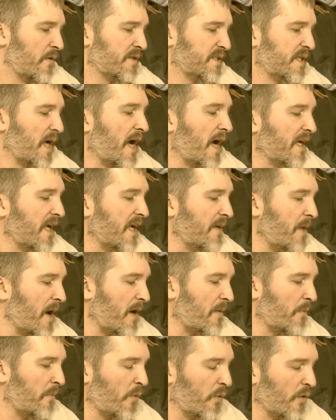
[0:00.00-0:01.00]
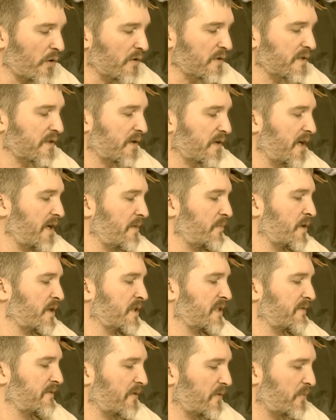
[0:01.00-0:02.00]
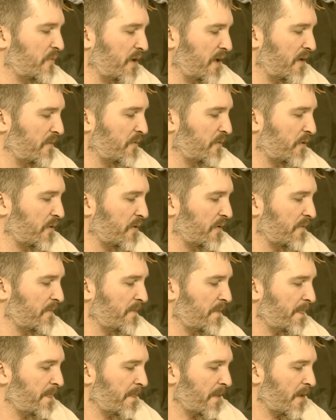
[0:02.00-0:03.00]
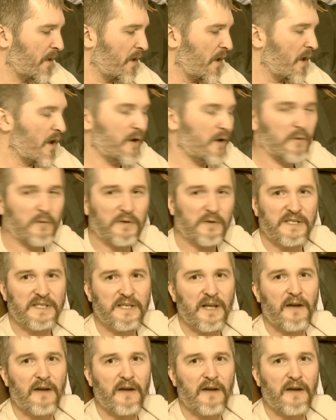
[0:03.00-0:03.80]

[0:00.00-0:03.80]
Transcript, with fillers: were talking about moral treatments for people uh, who were